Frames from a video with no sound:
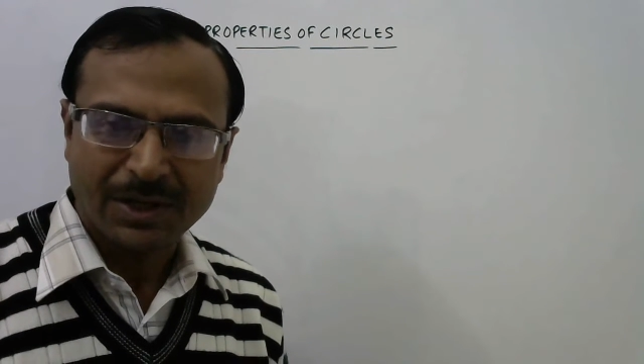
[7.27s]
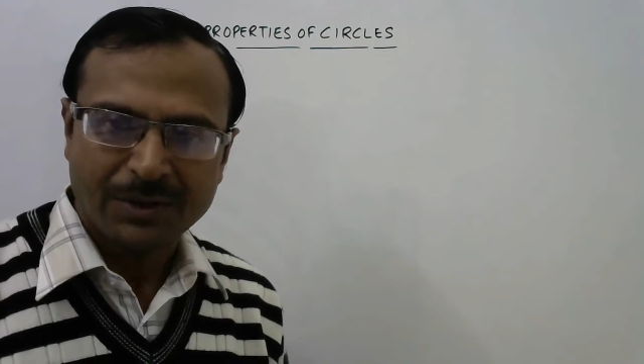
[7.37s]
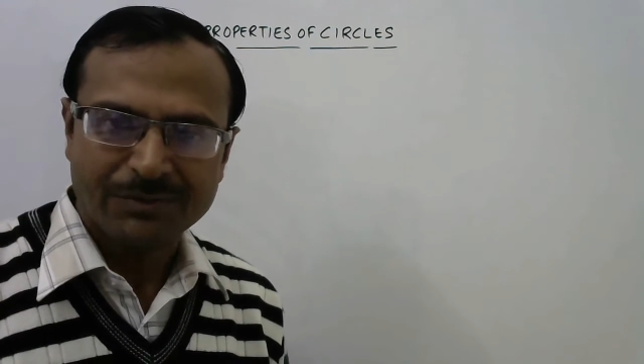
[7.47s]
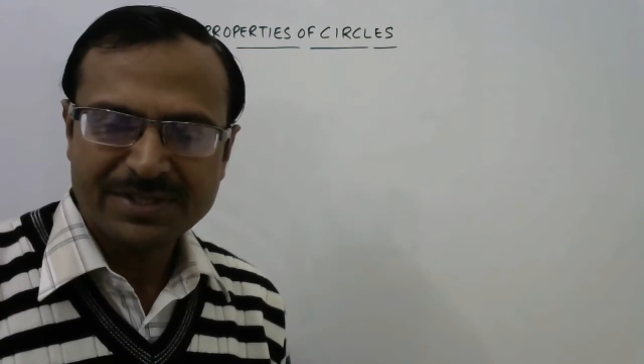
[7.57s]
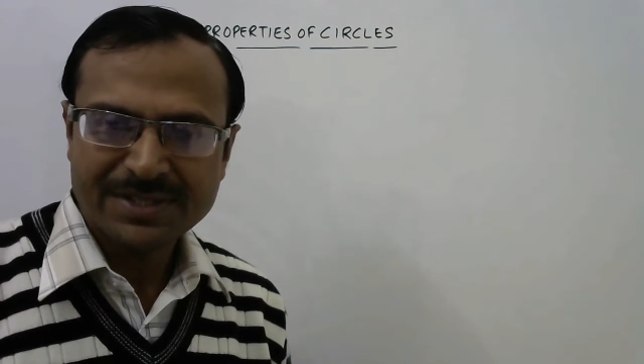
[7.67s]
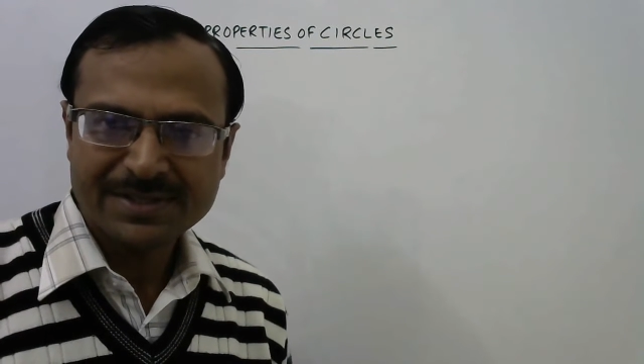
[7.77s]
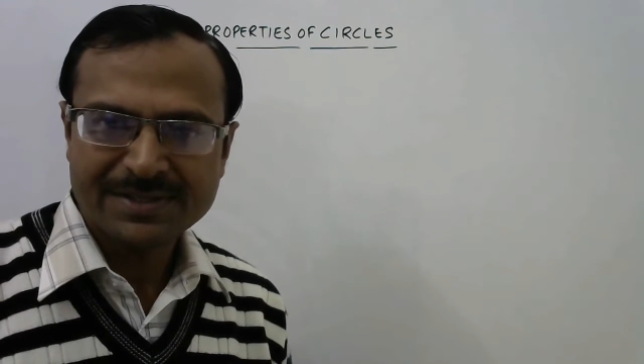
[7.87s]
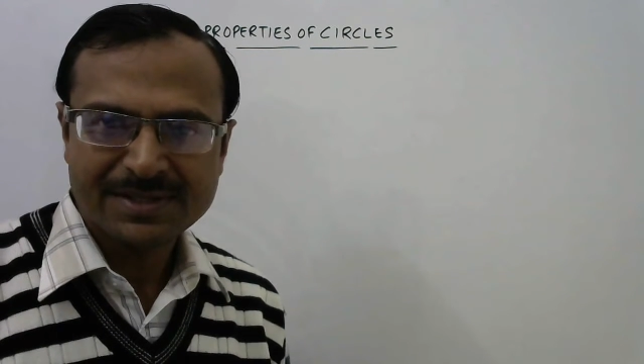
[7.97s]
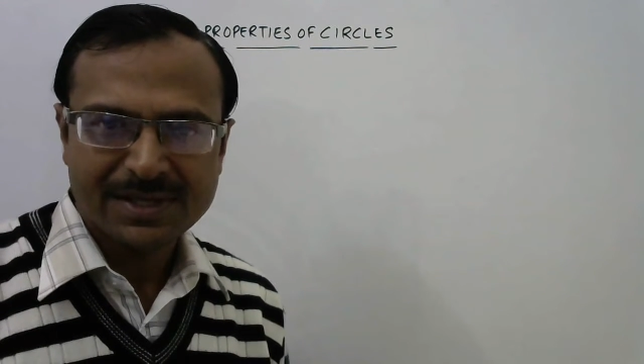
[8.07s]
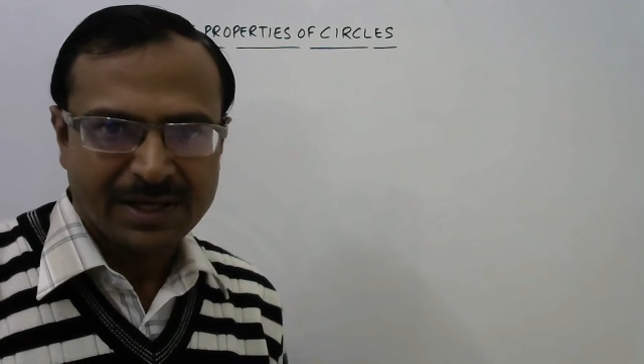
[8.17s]
which
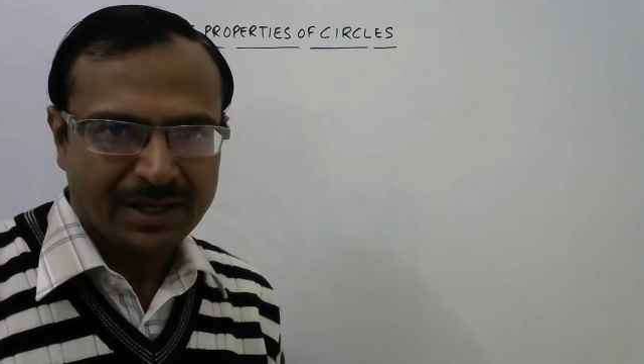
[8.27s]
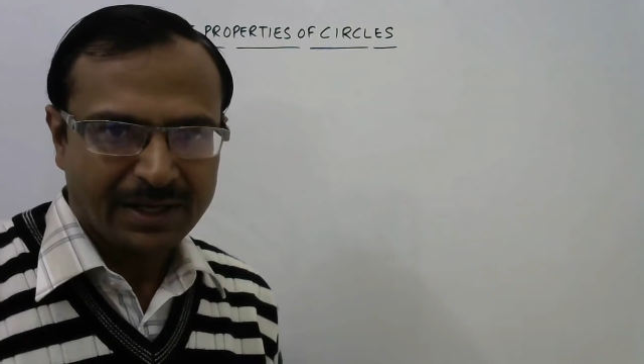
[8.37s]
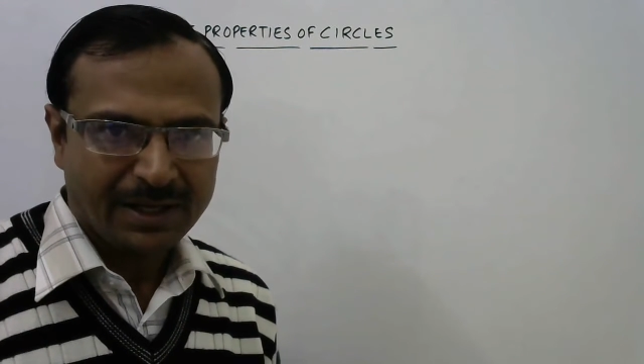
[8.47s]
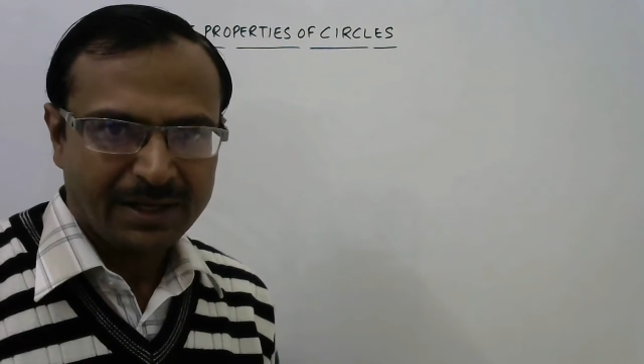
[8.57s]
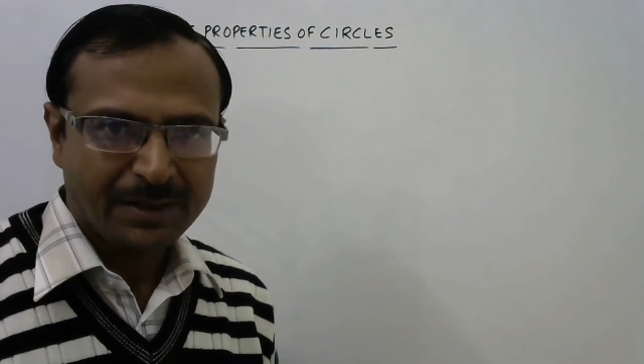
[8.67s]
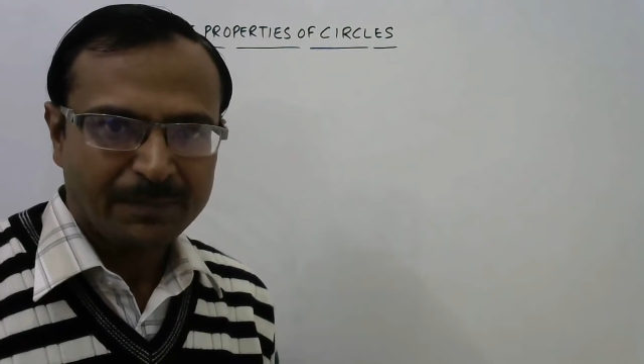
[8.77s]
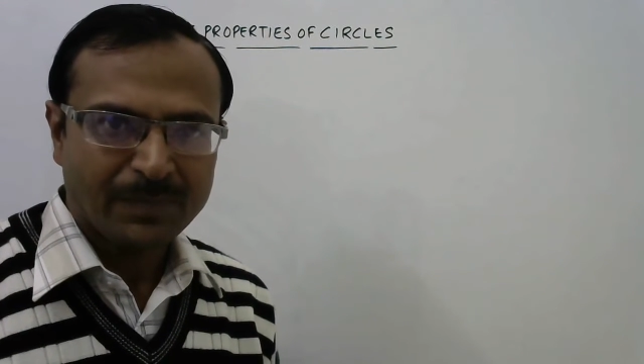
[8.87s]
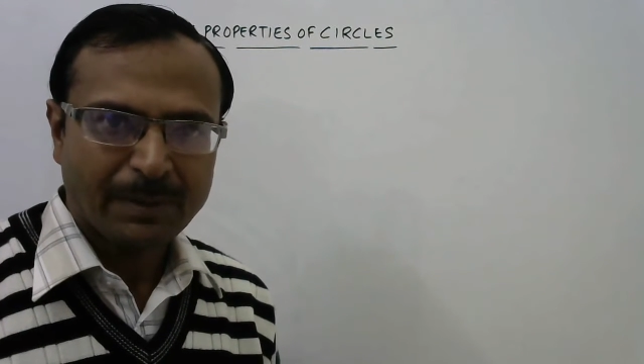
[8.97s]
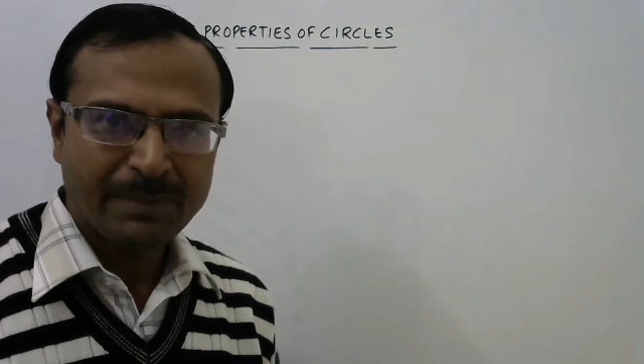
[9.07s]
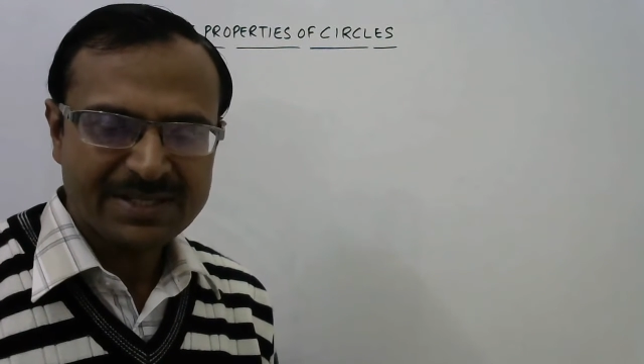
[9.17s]
is a
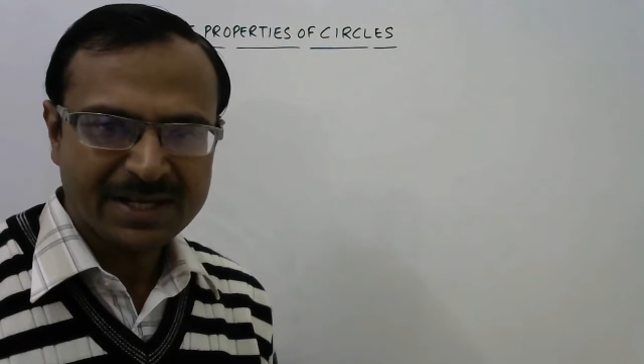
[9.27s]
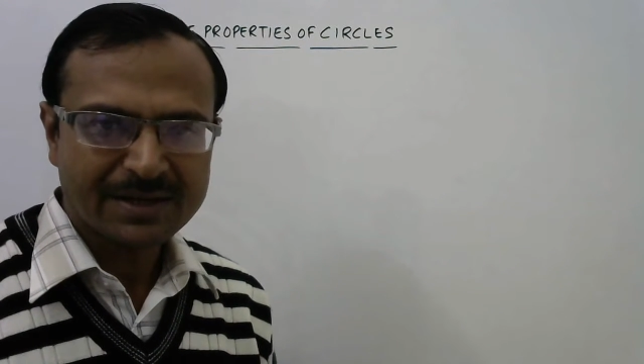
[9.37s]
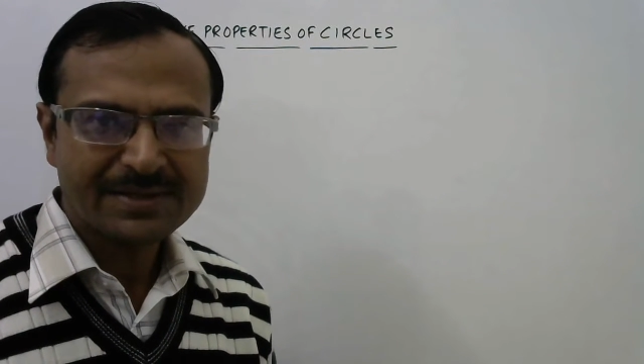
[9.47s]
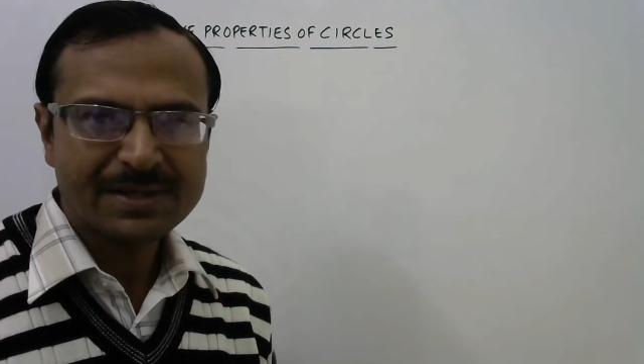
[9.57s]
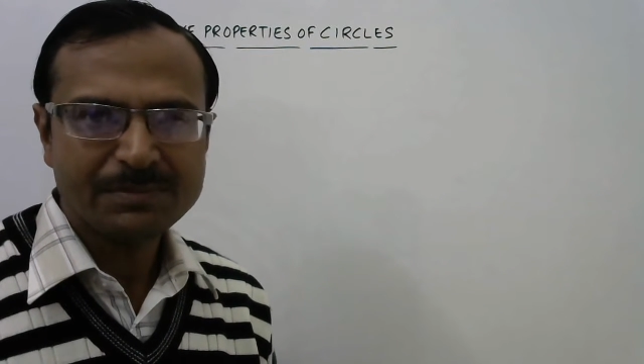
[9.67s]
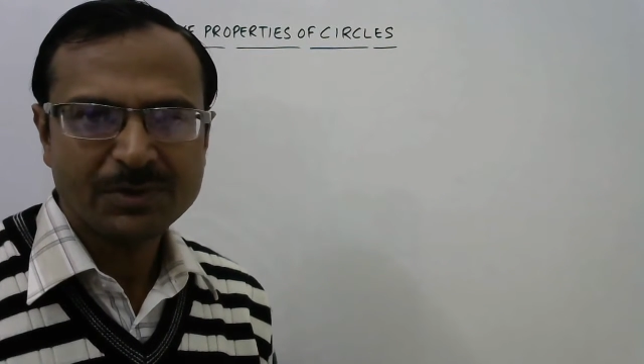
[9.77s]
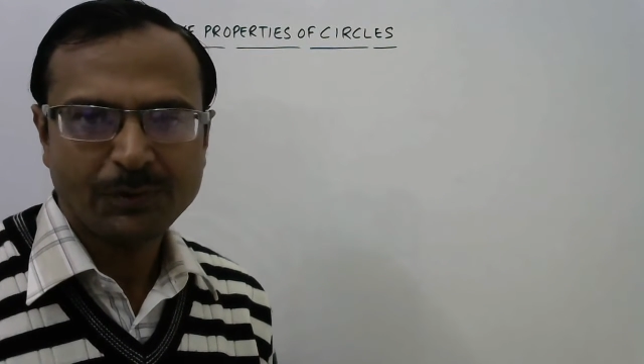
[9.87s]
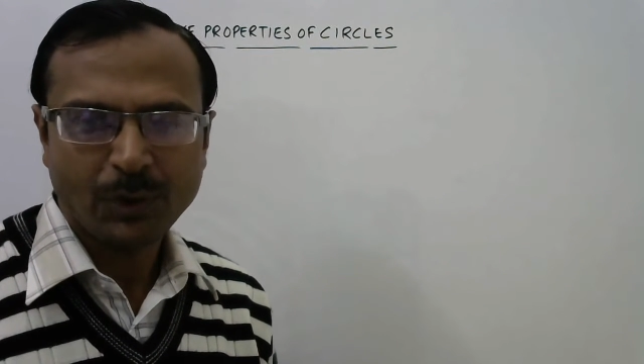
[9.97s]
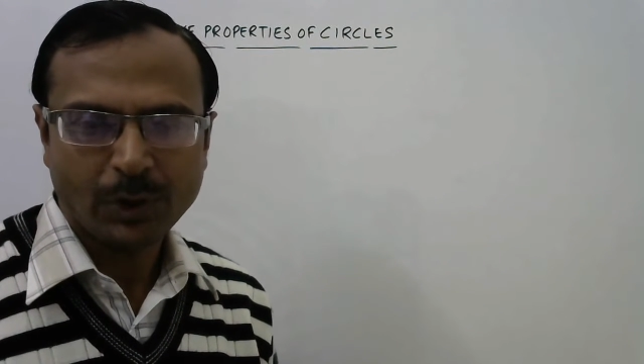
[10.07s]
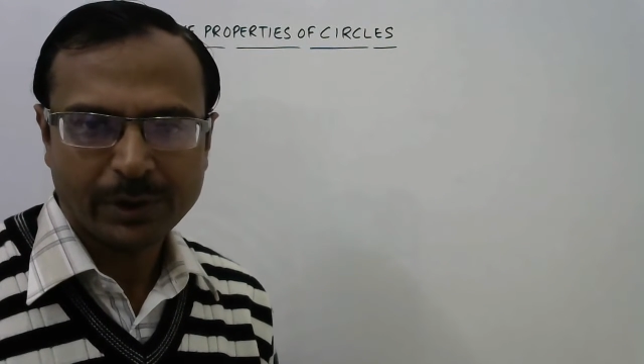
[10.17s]
basic concept
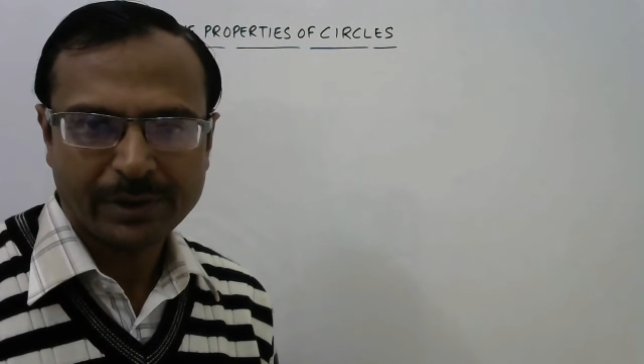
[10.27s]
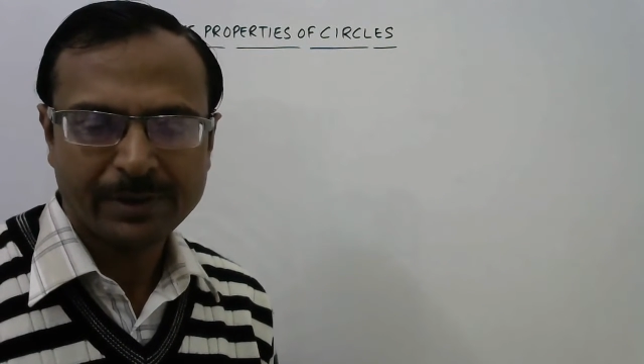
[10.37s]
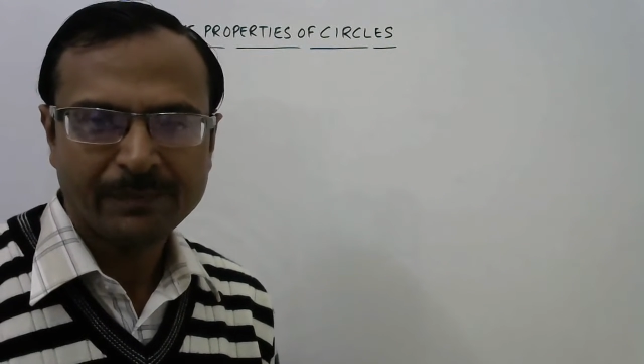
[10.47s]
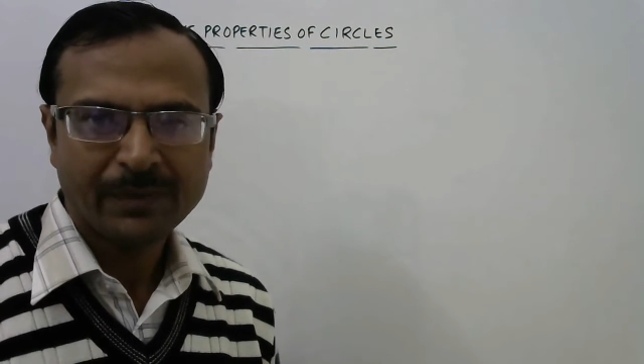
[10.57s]
for